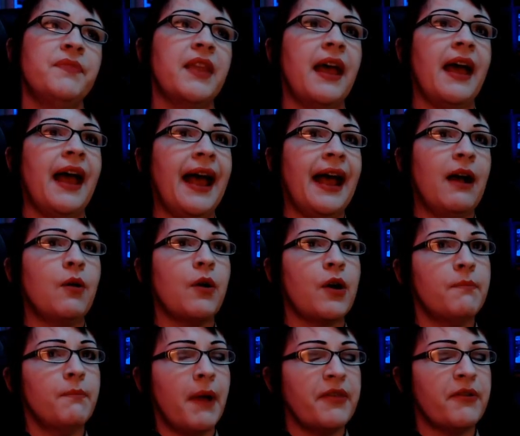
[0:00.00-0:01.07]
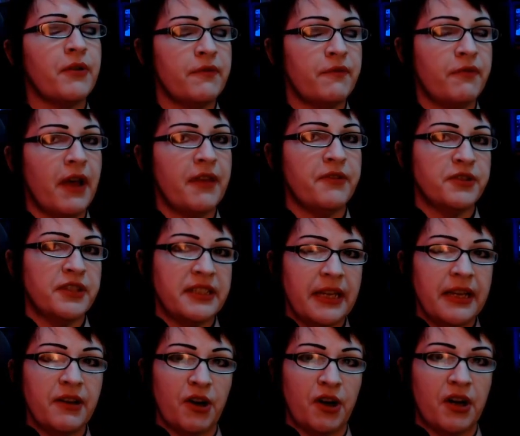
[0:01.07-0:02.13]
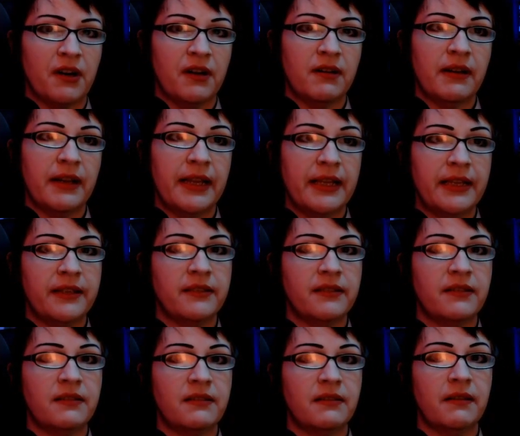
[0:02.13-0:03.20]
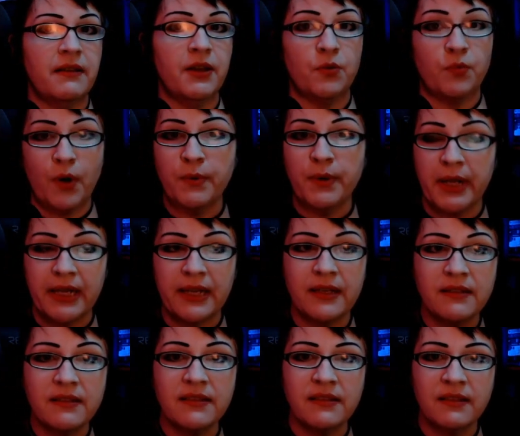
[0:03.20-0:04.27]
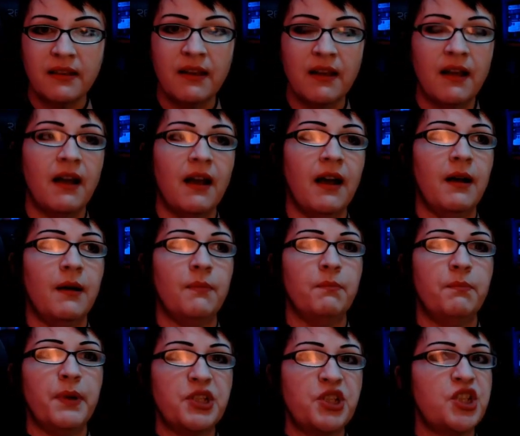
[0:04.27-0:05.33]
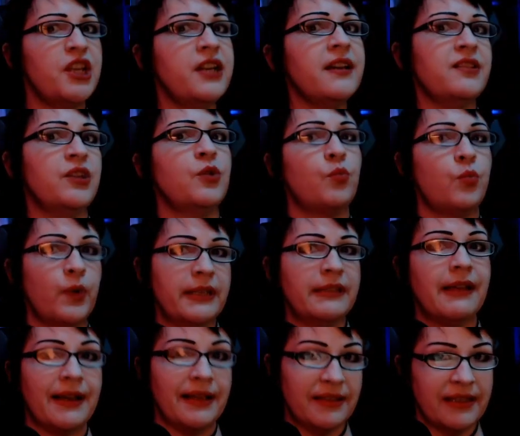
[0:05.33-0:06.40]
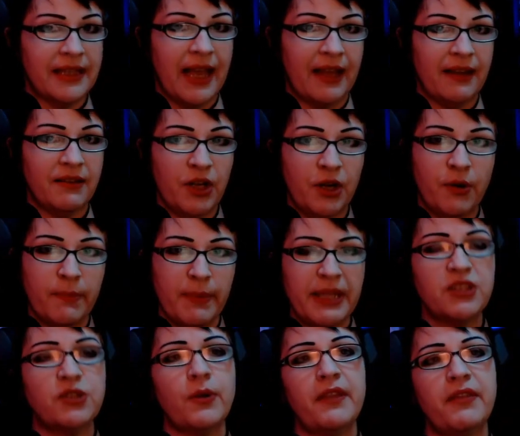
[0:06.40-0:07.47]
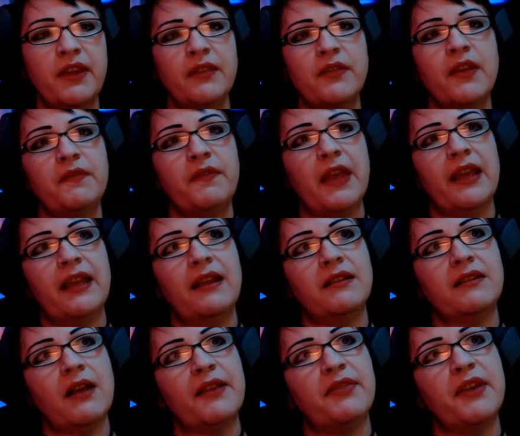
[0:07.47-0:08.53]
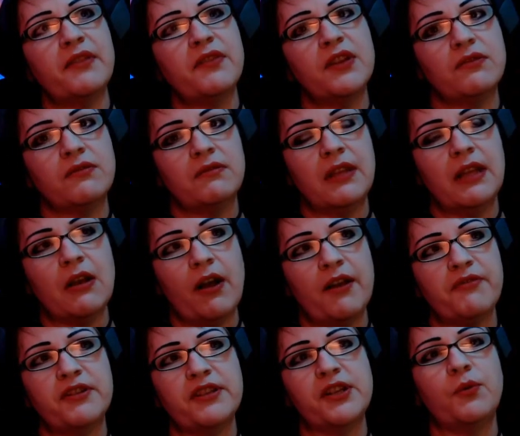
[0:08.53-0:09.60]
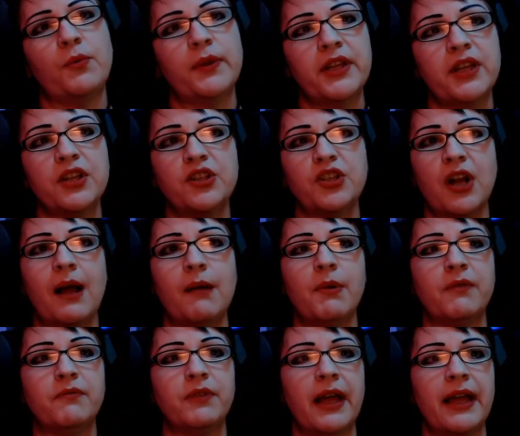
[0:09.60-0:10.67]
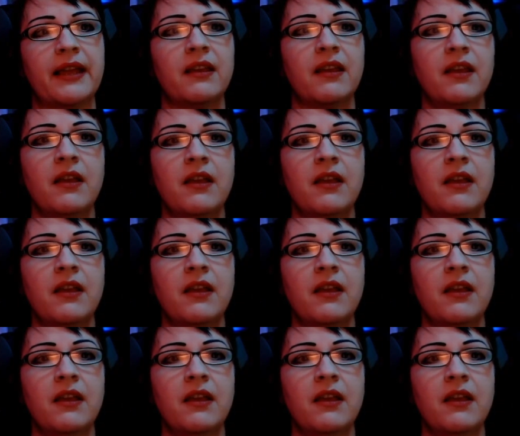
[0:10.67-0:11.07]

how her mother and father see her is erroneous. But she doesn't realize that, you know what I mean? So I think that the author did a really good job of like